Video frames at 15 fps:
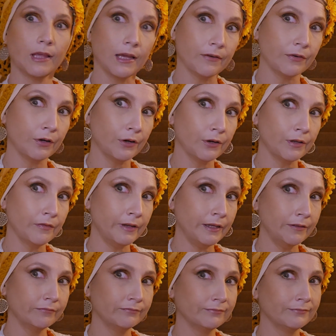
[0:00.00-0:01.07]
Ever heard of
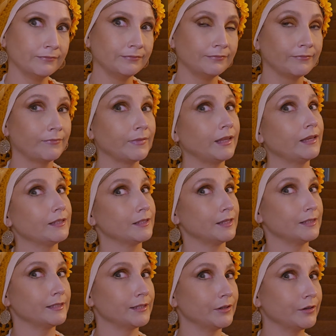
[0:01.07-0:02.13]
it? It's
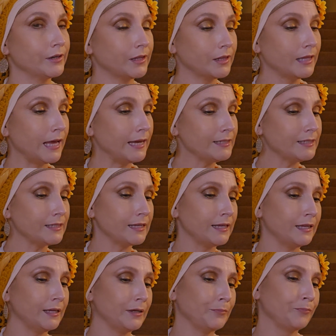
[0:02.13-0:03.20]
considered a
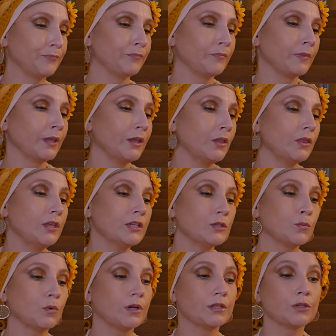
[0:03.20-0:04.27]
classic.
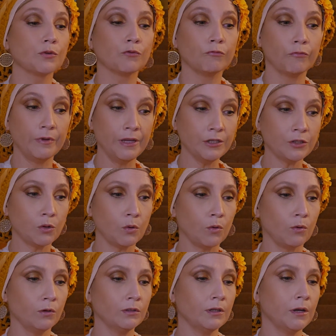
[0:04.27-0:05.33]
This was
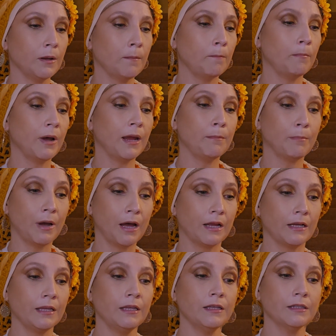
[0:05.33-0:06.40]
retold by
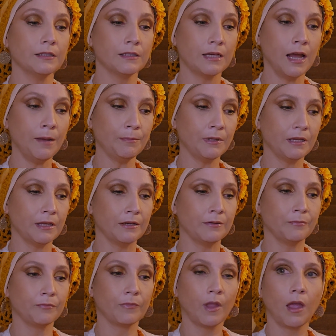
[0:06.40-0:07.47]
Bonnie
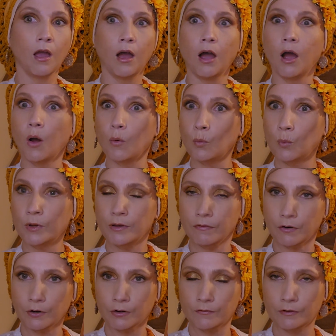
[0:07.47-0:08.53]
Dobkin. We've
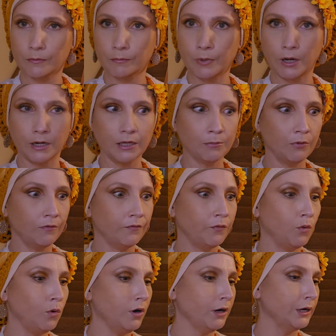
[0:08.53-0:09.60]
heard from Bonnie
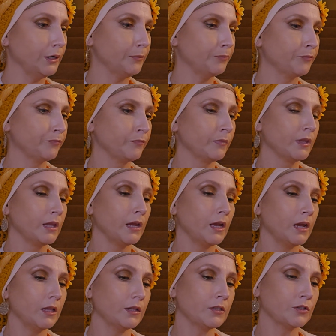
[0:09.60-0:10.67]
before.
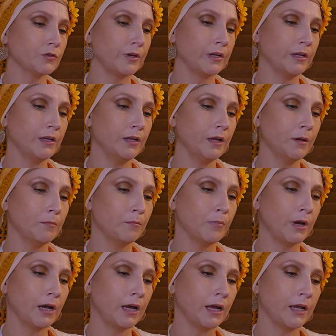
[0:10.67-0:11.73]
Illustrated
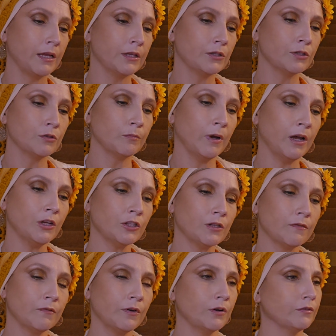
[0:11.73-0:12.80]
by Subhash
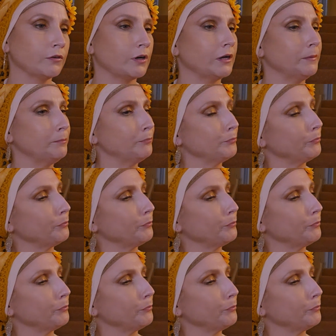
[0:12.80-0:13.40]
Vohra.